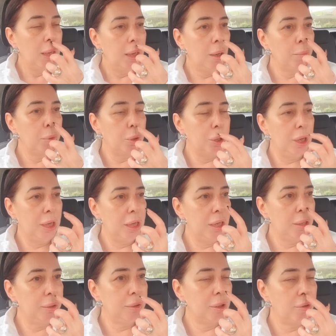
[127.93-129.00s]
I've got
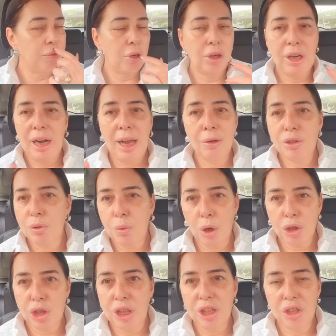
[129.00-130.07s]
a load of
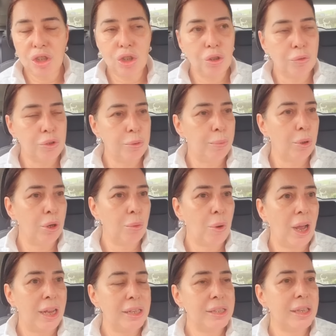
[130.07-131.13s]
washing and stuff to put
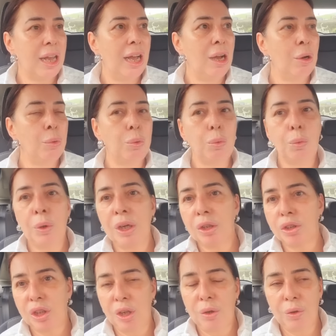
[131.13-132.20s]
away, so we'll
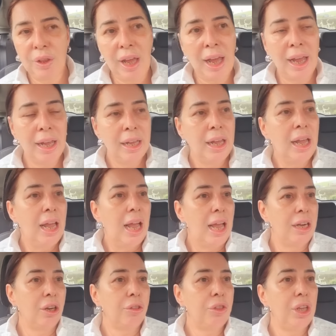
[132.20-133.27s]
do that.
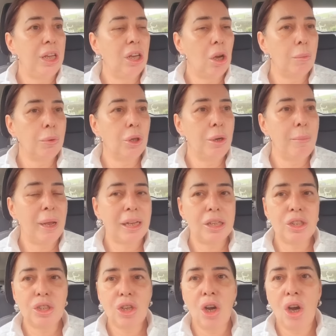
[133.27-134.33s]
And I think I'm going to make a
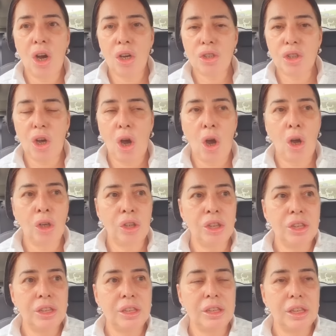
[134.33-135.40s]
start
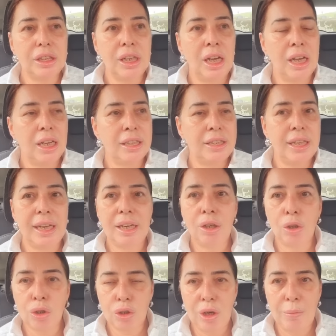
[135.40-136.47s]
on
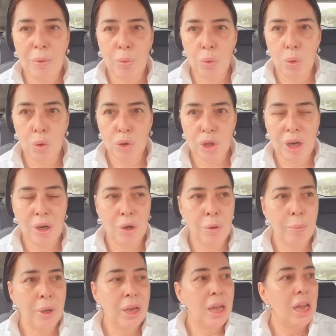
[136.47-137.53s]
decluttering my
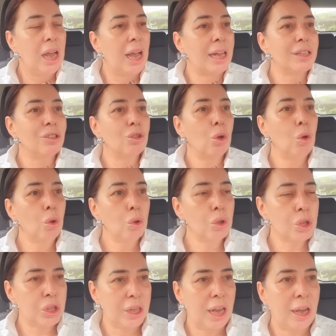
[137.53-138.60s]
wardrobe, and
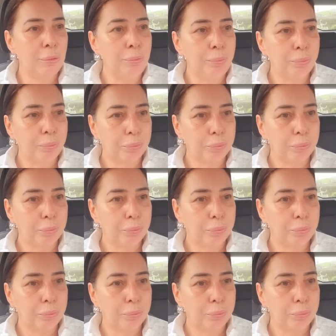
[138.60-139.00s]
also